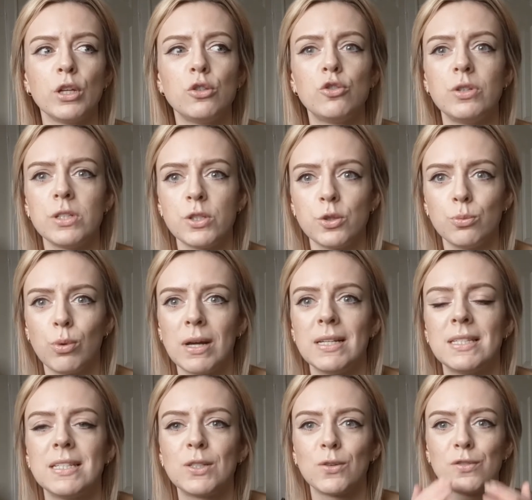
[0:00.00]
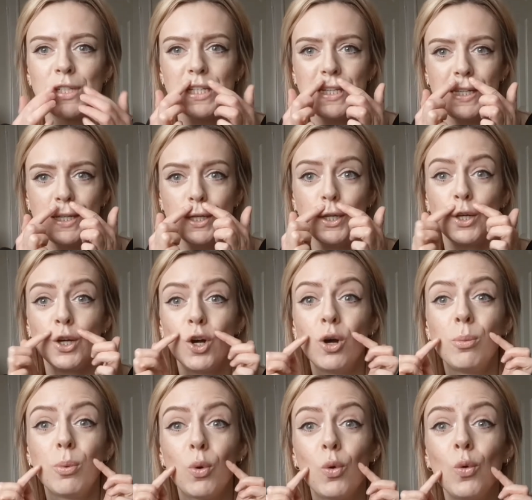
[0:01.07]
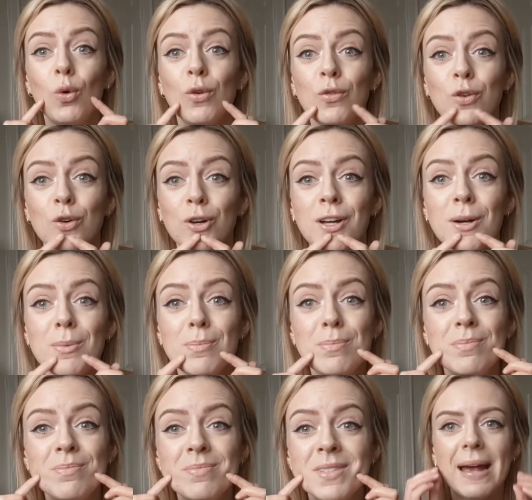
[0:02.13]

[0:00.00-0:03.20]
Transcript: Traditional braces obviously can cut up all of your gum.